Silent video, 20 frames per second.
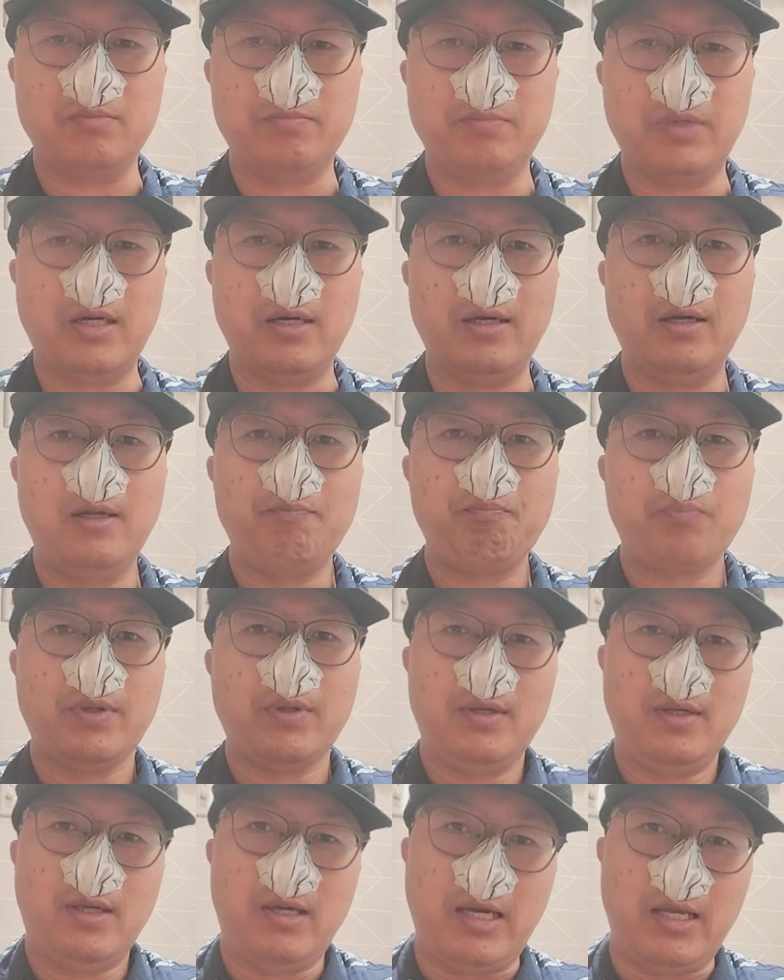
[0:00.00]
But
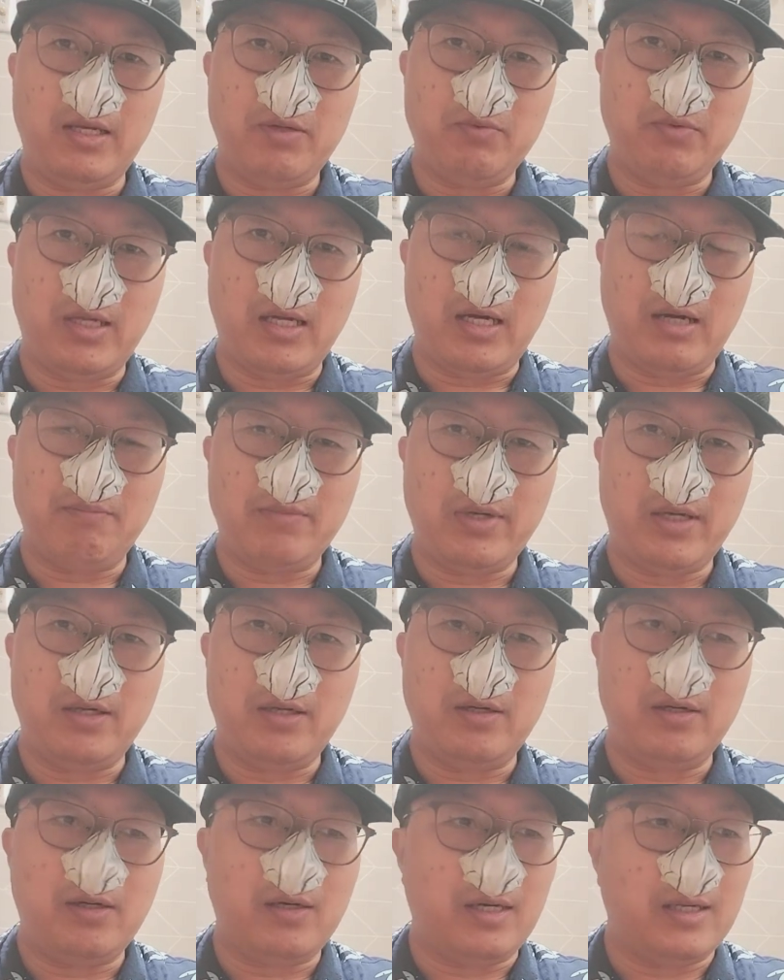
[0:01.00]
anyway, I'm
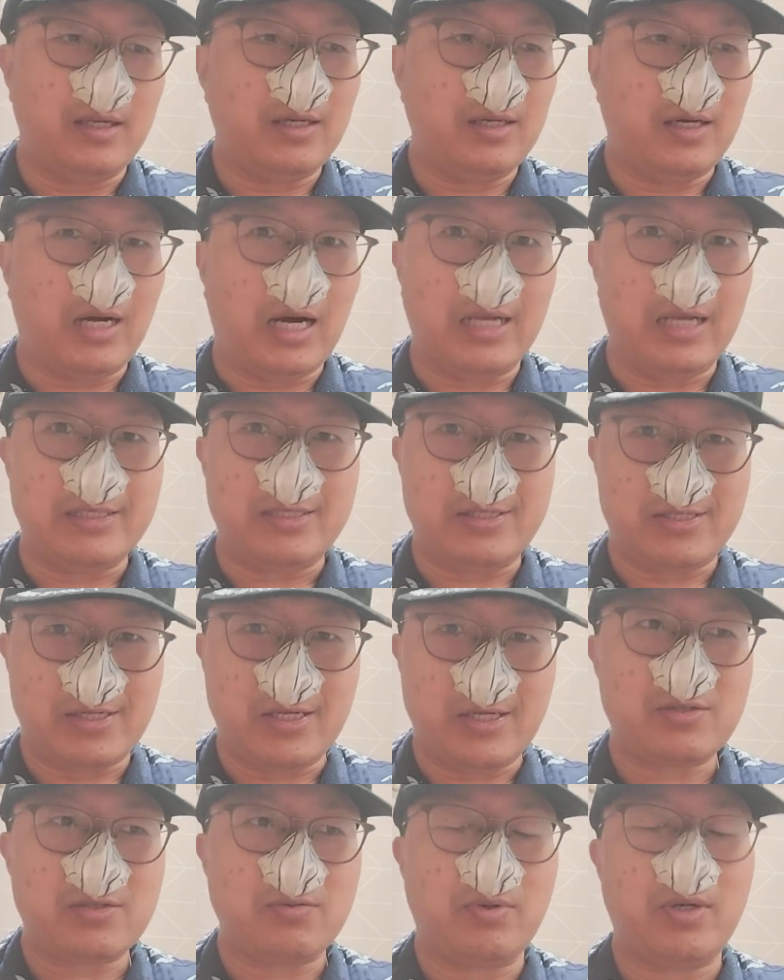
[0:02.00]
here and I
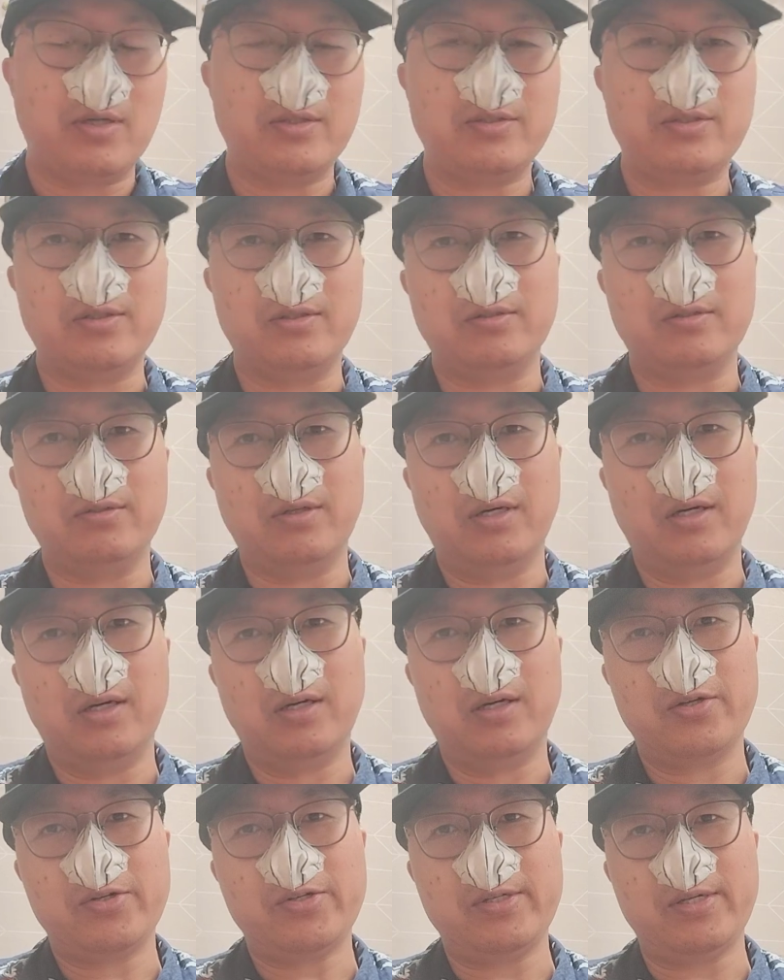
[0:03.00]
just want
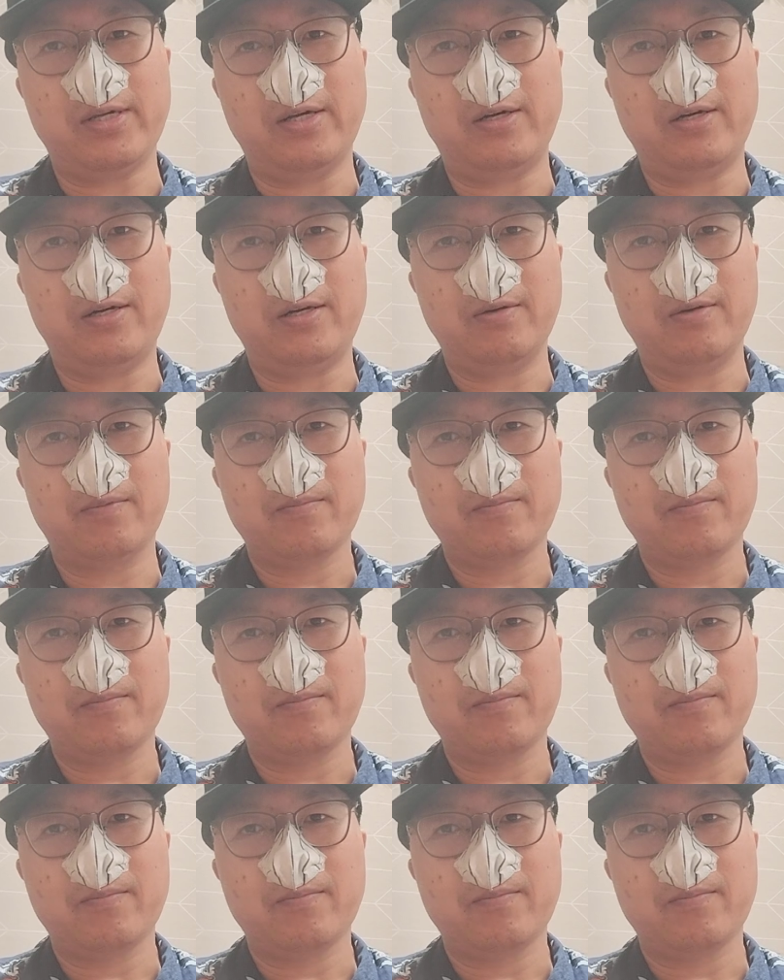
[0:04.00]
to share